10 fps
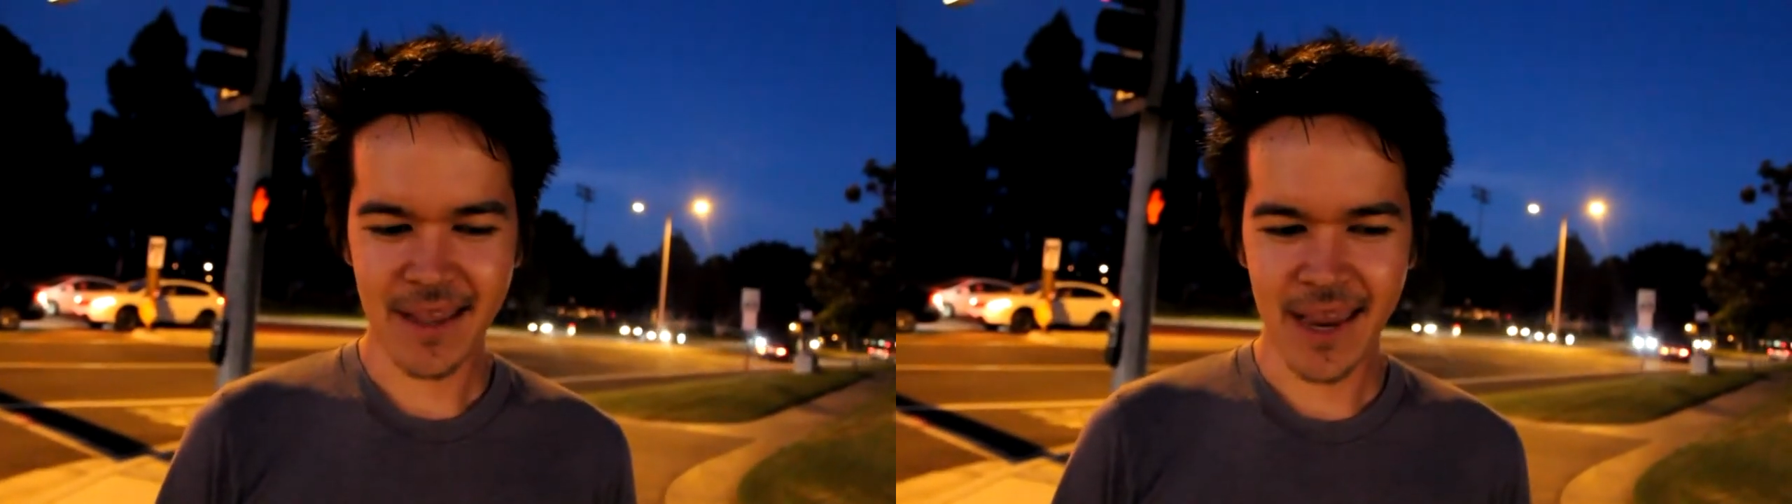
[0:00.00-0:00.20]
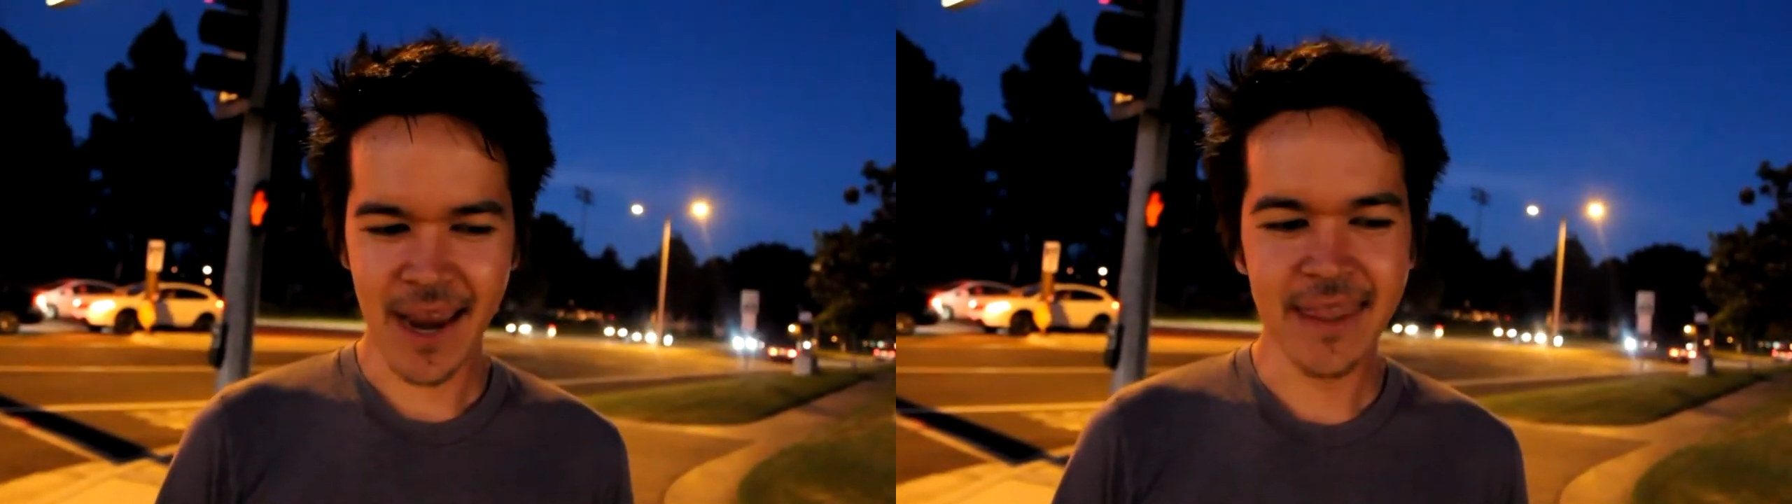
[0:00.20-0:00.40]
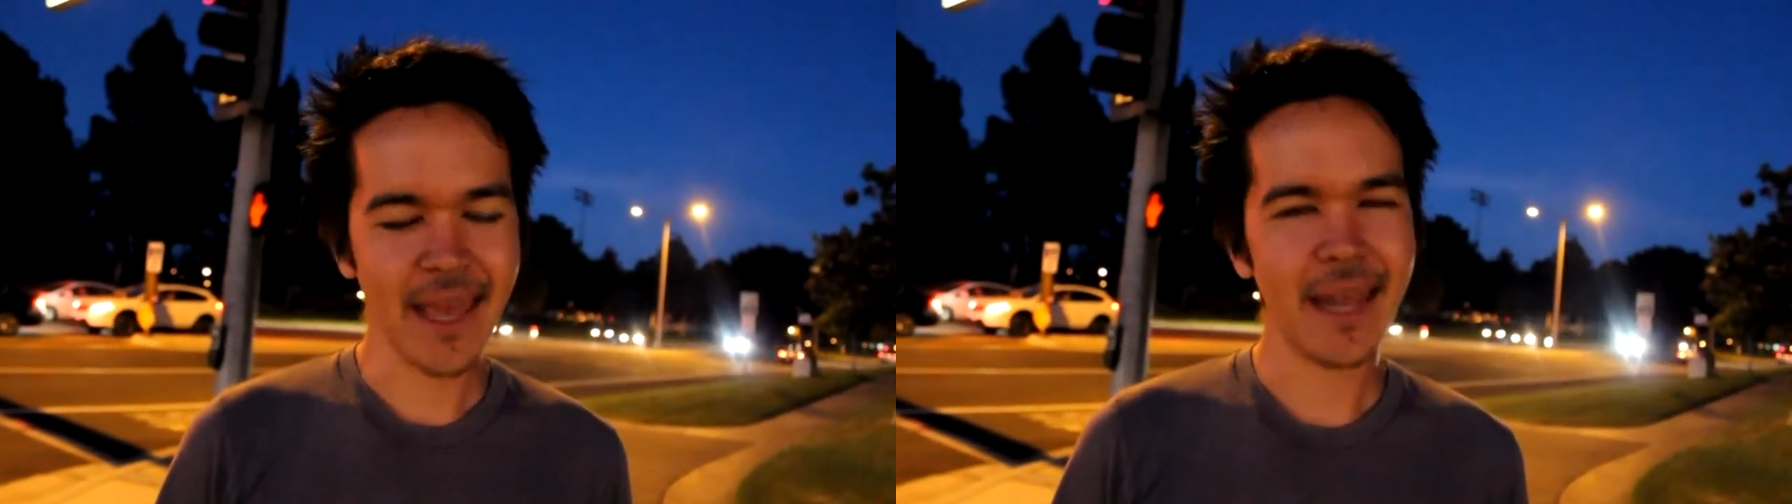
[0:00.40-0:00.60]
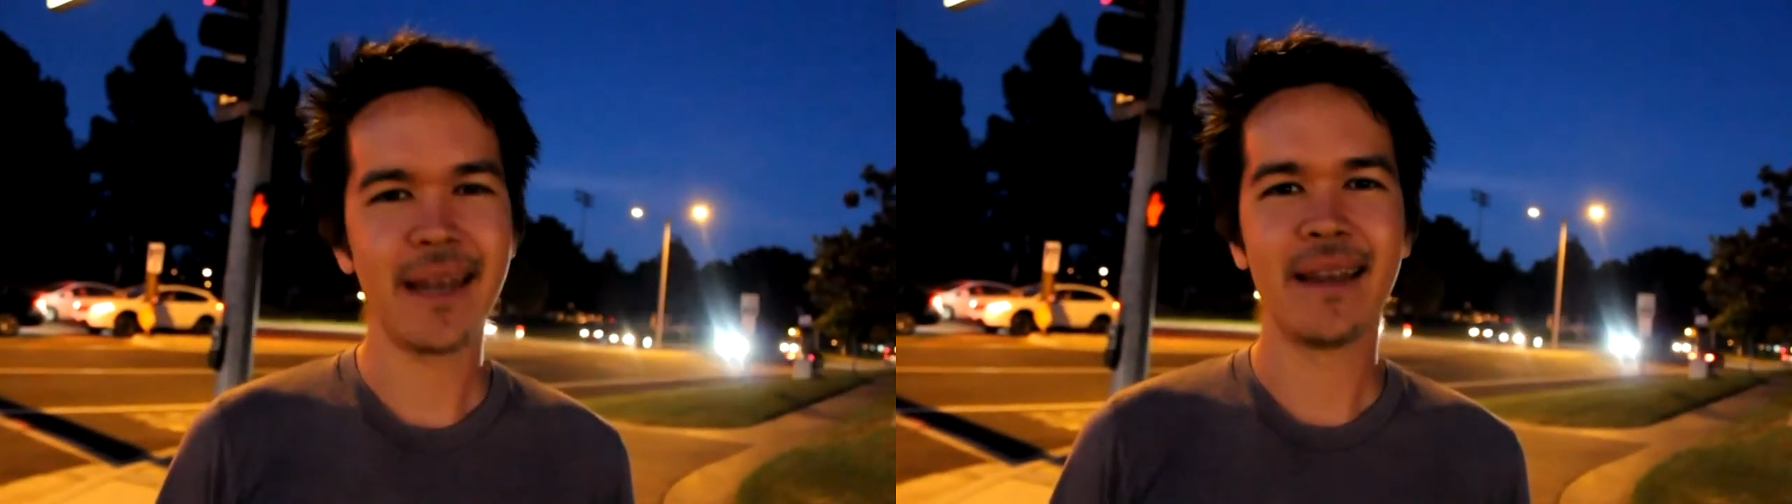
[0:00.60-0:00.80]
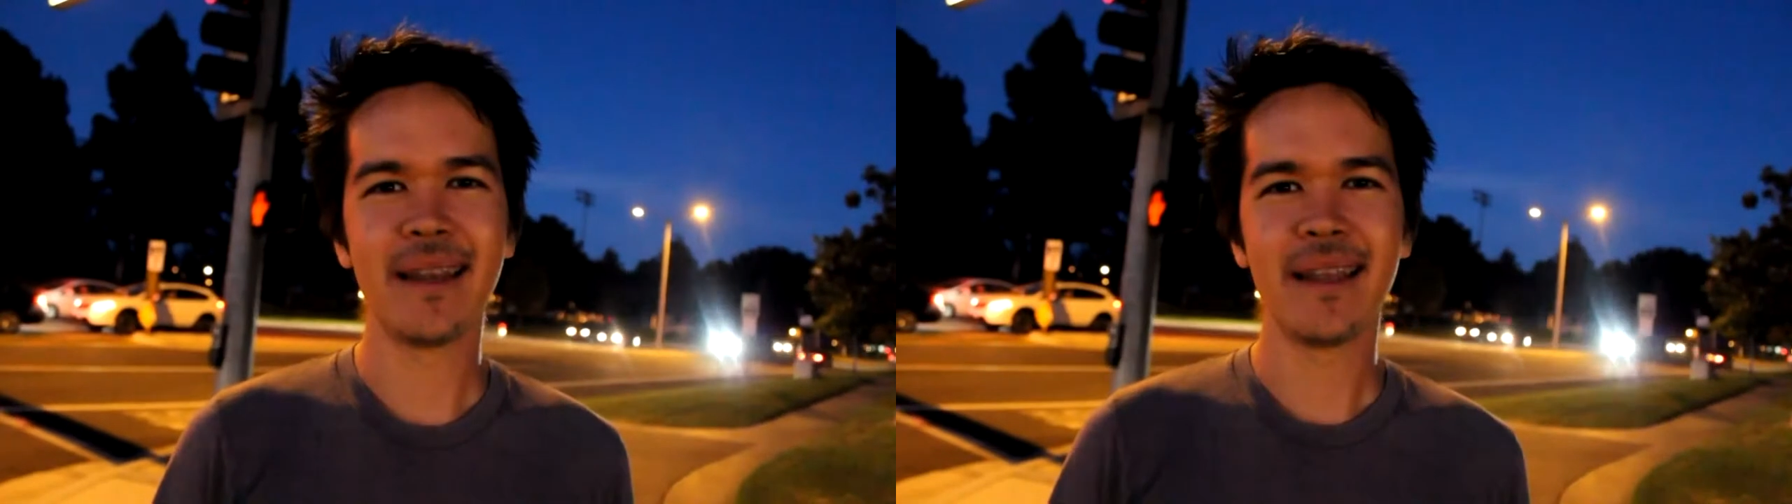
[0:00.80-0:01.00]
and
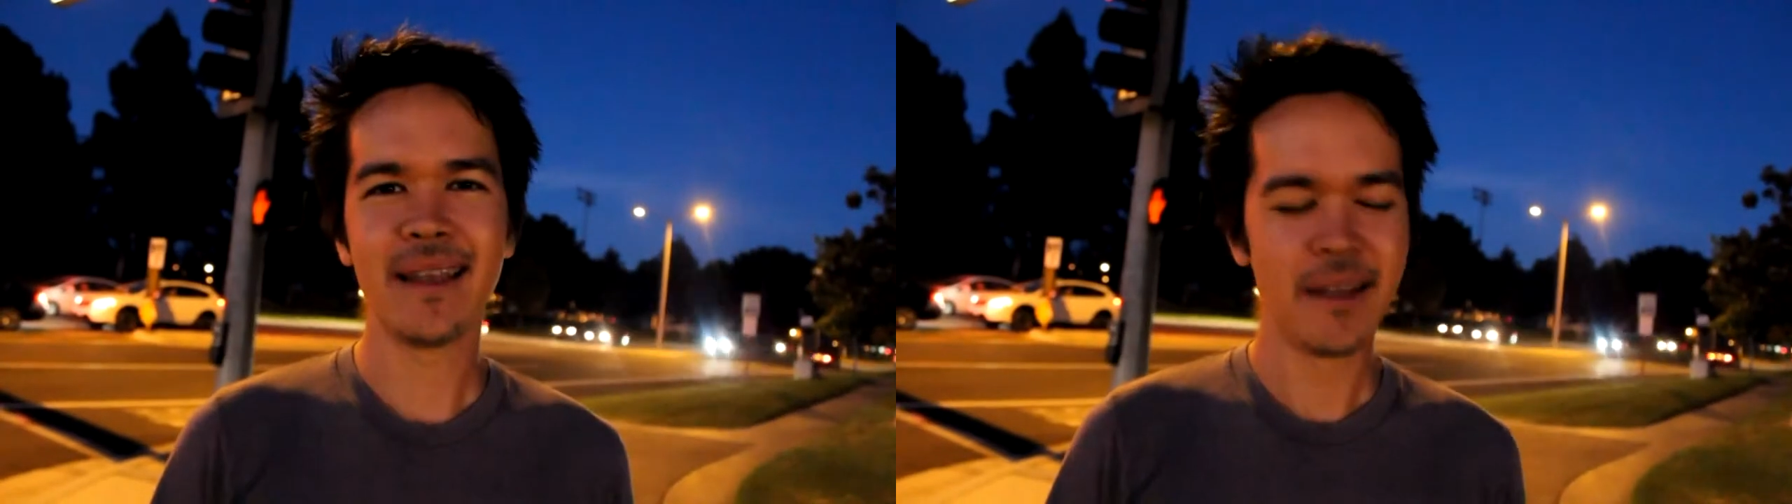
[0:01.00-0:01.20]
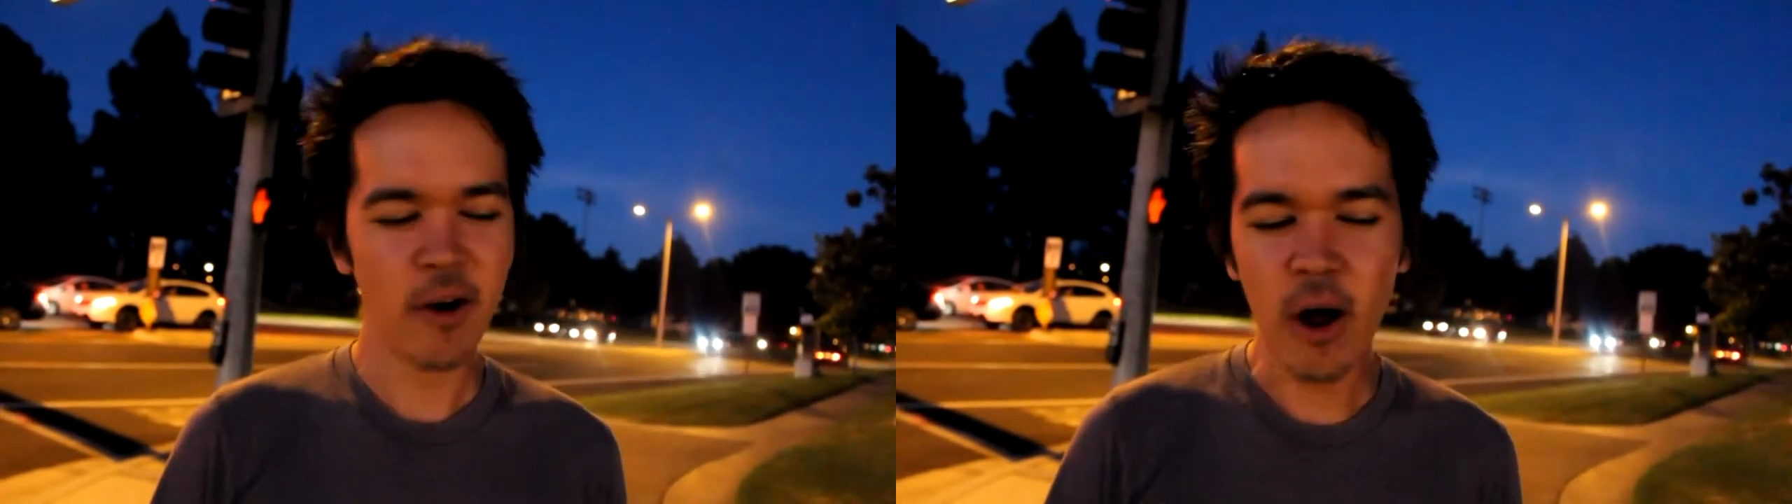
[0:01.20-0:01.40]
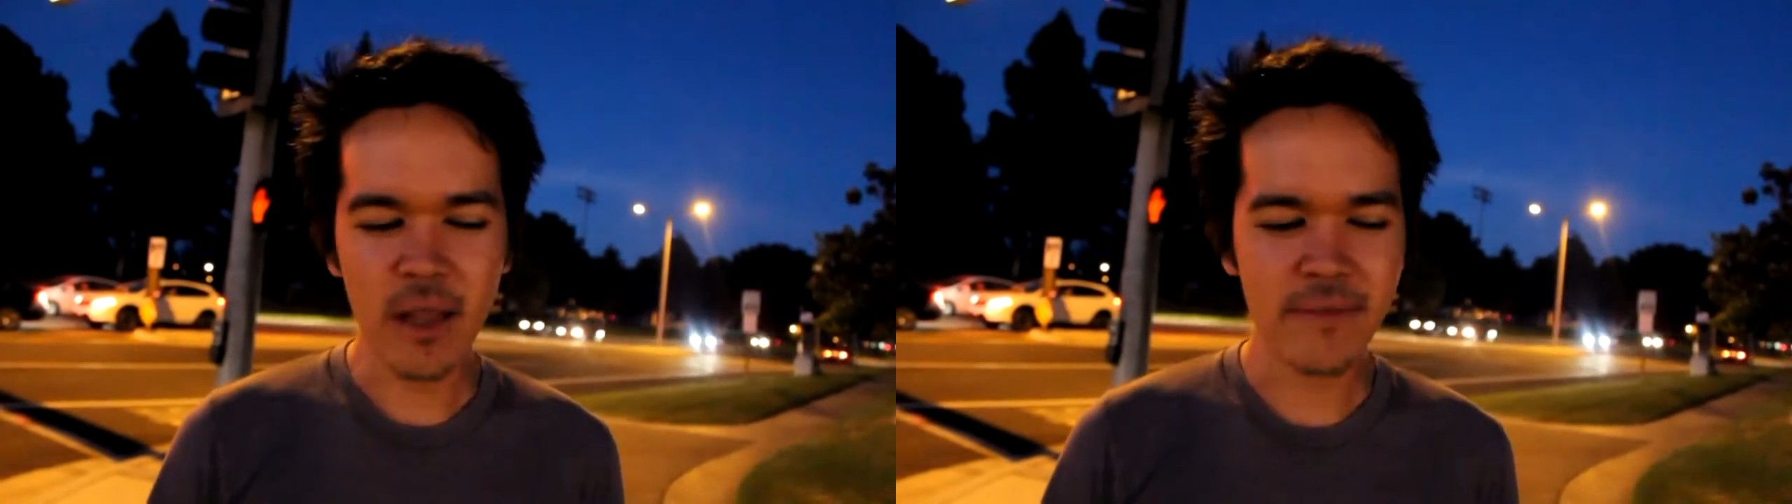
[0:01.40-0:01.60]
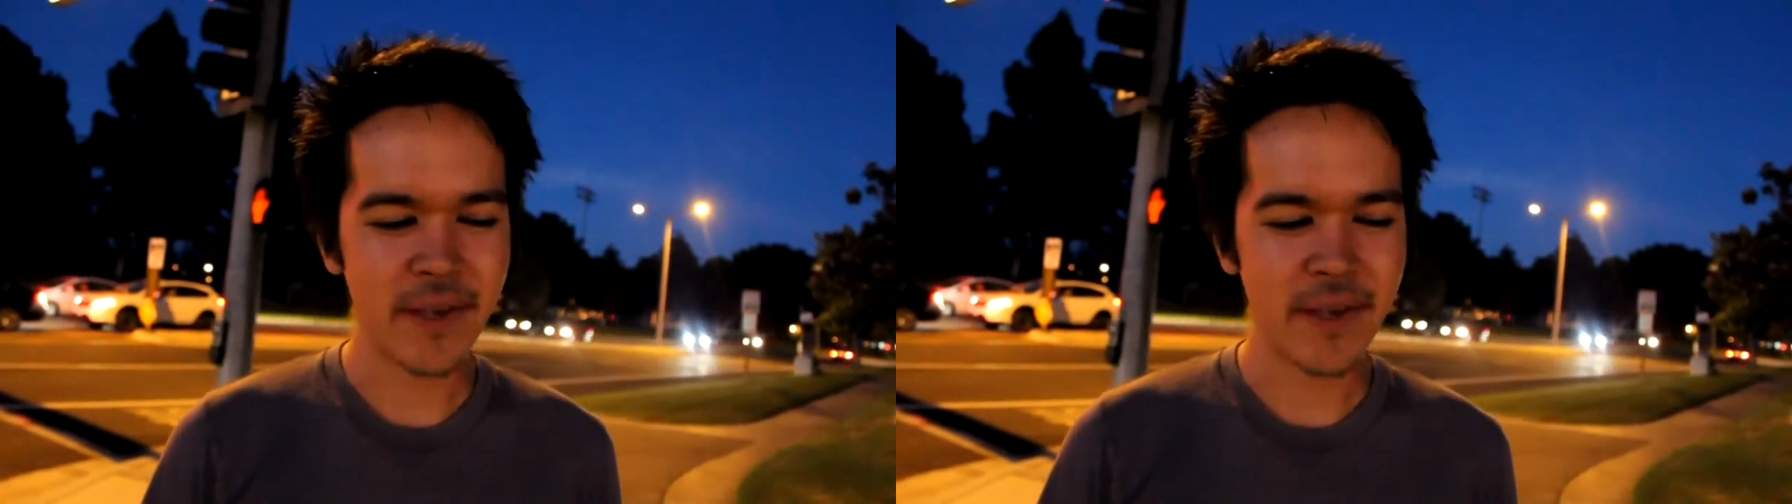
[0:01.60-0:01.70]
then you know all